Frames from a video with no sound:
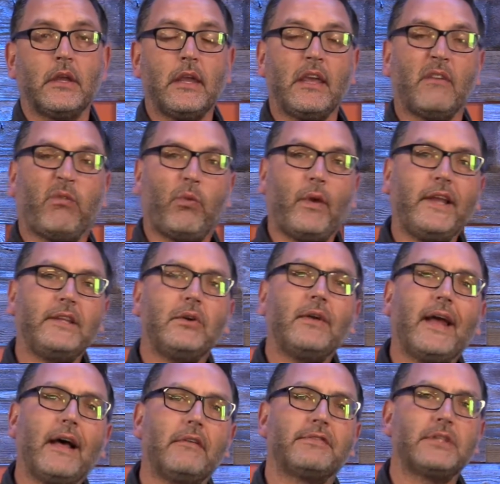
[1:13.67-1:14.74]
if we don't
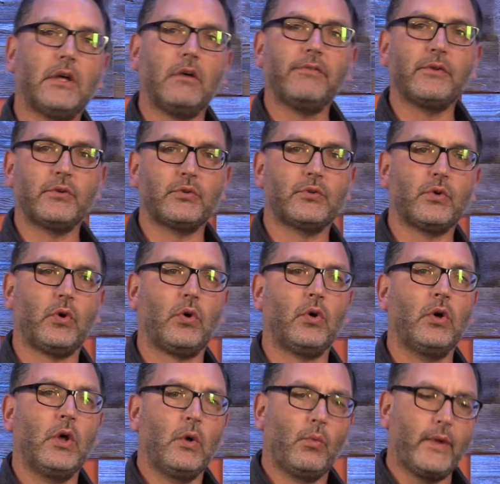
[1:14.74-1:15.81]
have self-control,
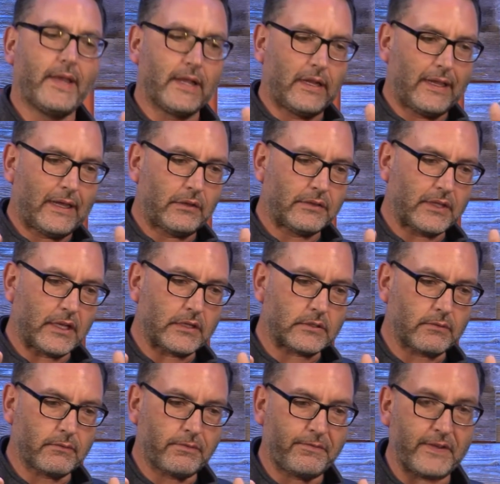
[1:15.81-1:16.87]
we can allow things
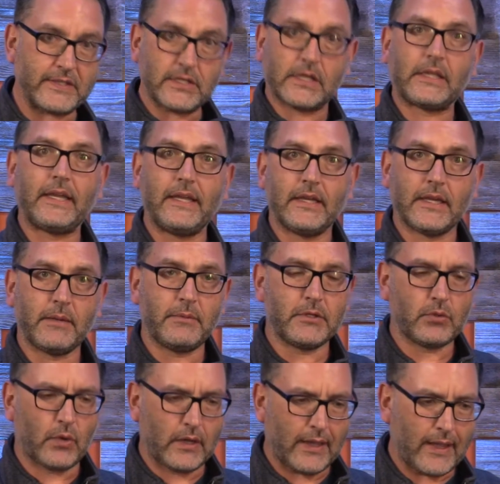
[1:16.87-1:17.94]
physically to come
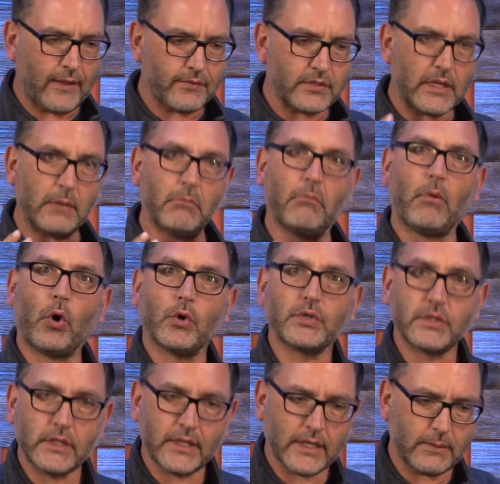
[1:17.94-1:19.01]
into our lives,
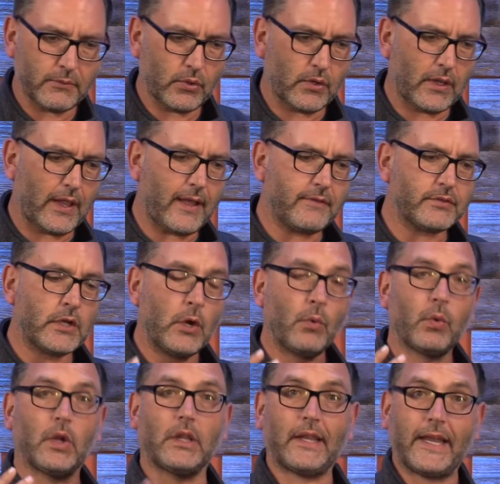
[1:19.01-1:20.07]
emotionally come to our lives,
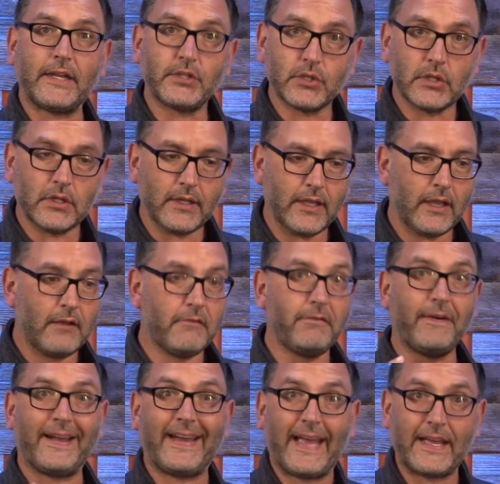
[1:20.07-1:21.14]
relationally,
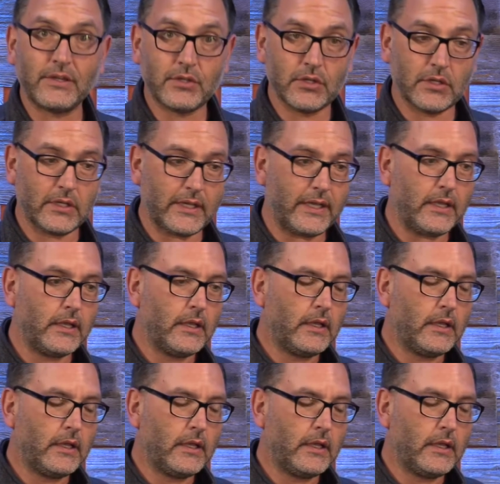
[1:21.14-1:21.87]
financially,